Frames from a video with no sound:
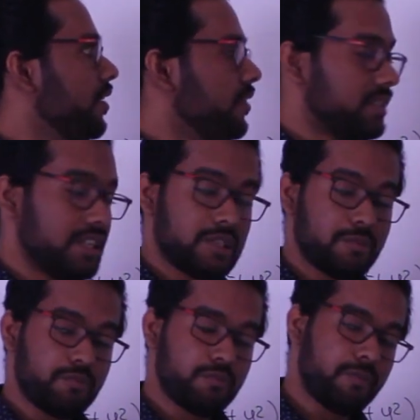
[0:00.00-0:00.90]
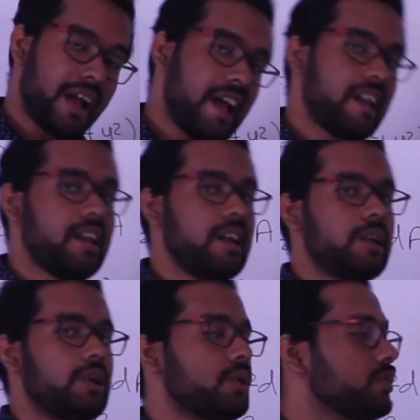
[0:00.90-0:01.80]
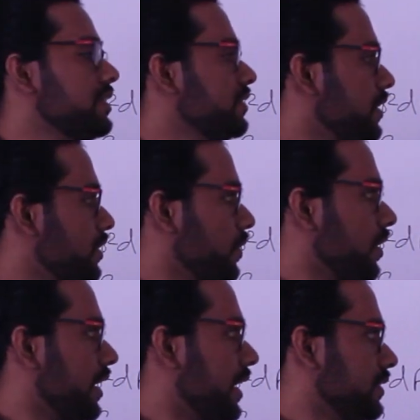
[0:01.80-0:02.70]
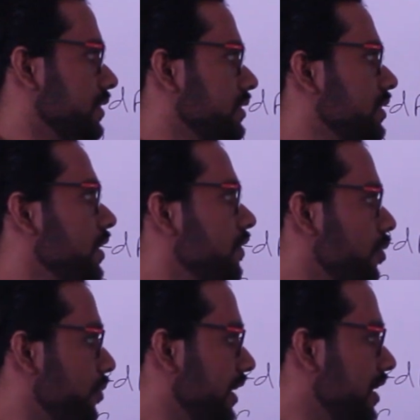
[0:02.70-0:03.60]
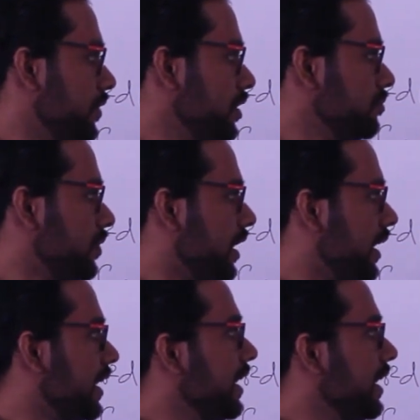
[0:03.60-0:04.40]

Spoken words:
which is parallel to the centroidal axis, will be given by